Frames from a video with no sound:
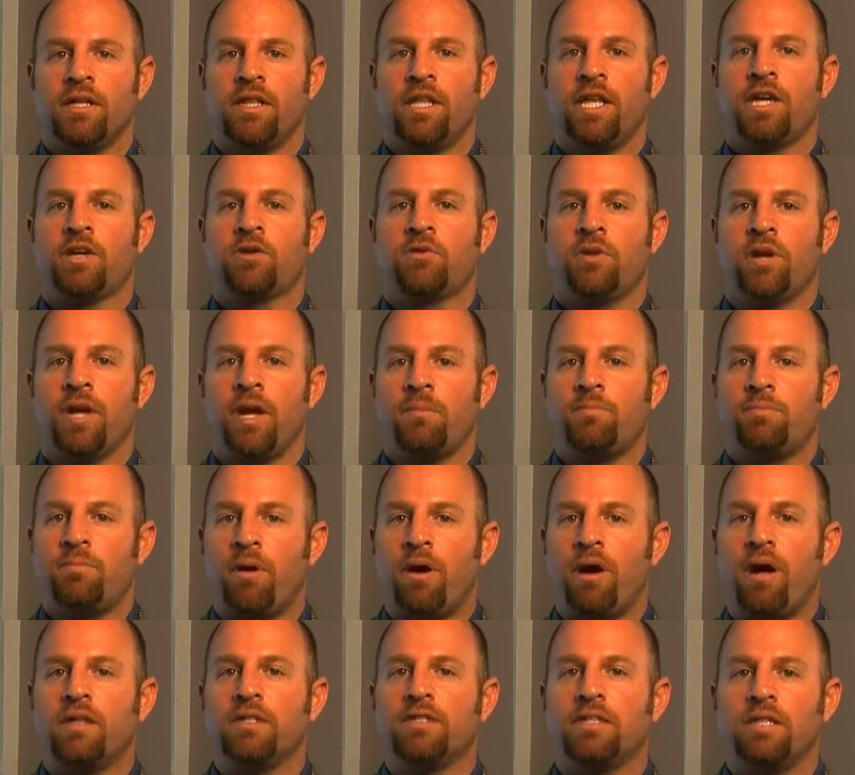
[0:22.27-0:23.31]
They create
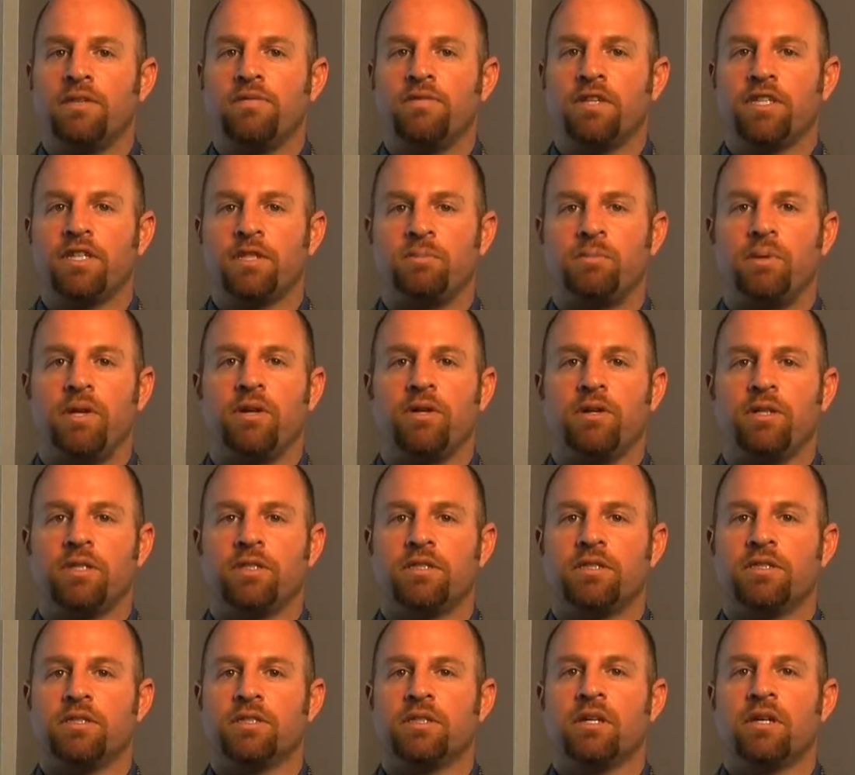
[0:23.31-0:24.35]
positive
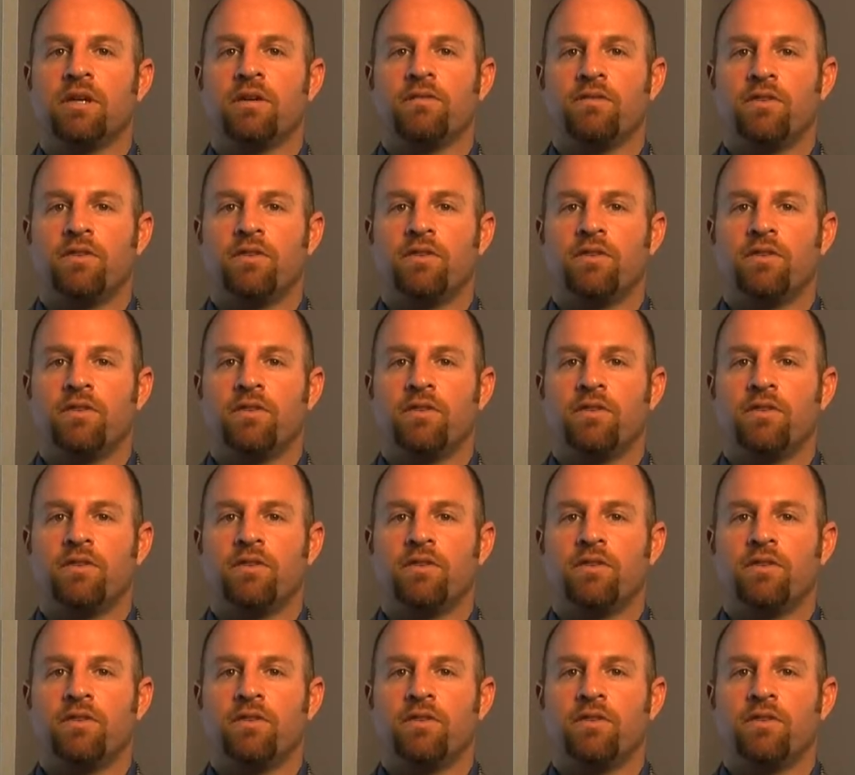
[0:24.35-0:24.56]
experiences